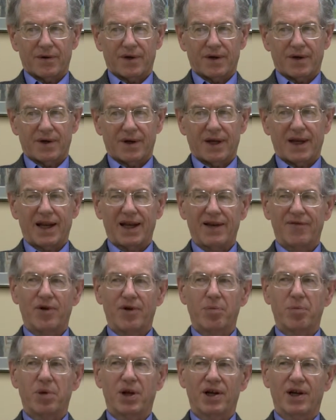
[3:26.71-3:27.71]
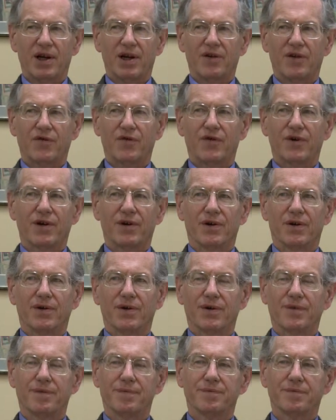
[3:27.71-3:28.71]
a level playing
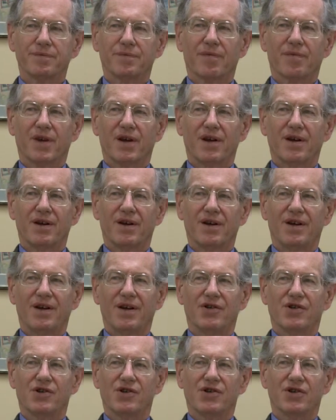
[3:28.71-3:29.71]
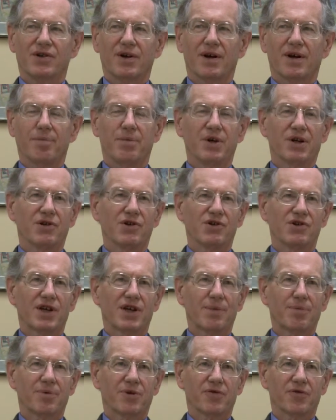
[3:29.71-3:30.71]
field, is a bit
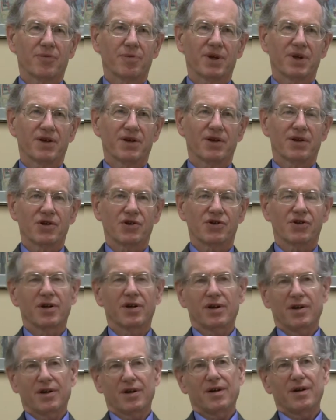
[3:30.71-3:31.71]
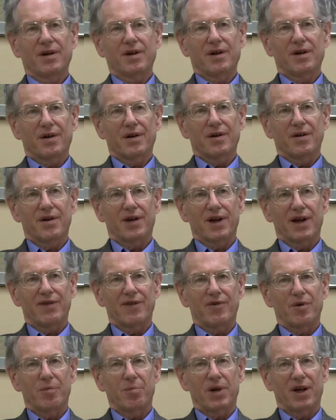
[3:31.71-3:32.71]
deceptive because the
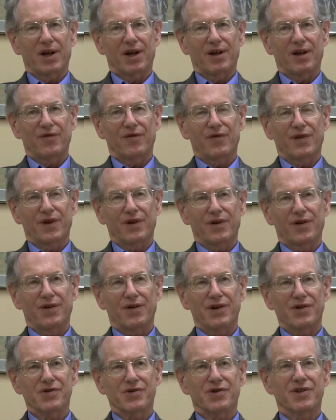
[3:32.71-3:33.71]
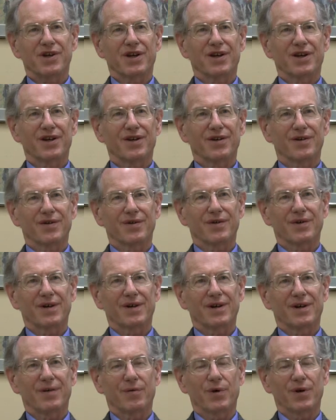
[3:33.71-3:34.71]
level playing field doesn't take into
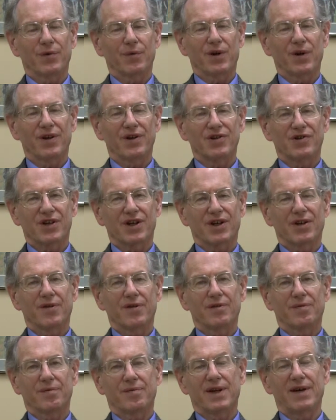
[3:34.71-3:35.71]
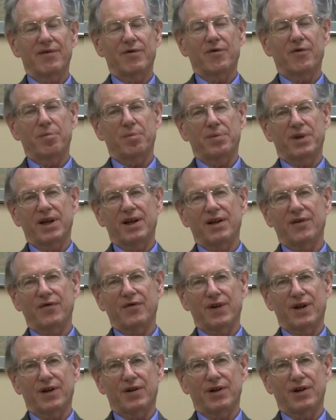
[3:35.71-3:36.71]
account, when they say the level playing
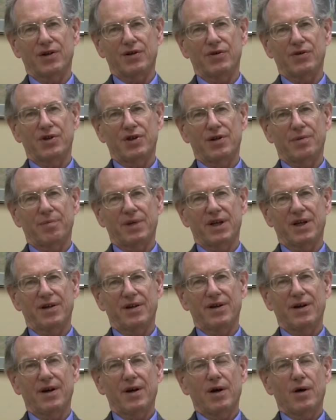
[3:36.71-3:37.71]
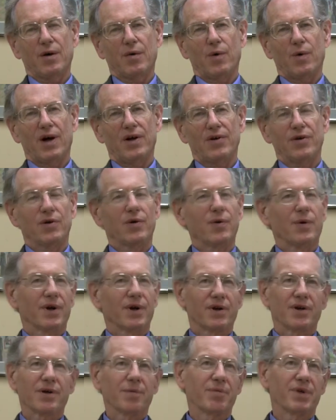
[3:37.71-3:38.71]
field, they usually mean, well, you go in
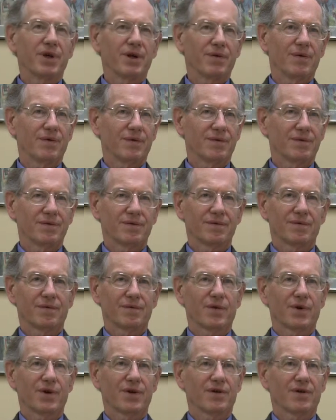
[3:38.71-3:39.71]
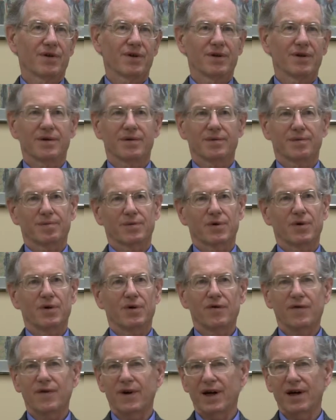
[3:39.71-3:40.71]
and compete with
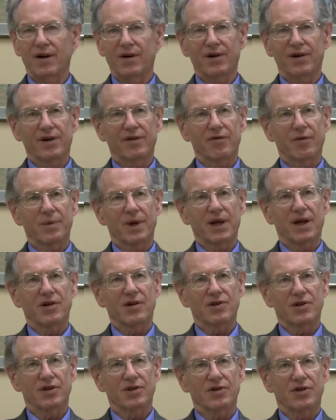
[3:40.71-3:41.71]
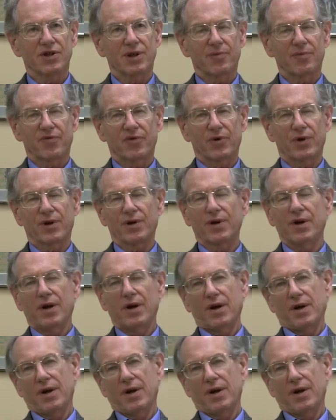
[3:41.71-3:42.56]
coal-fired and everybody else on the same footing.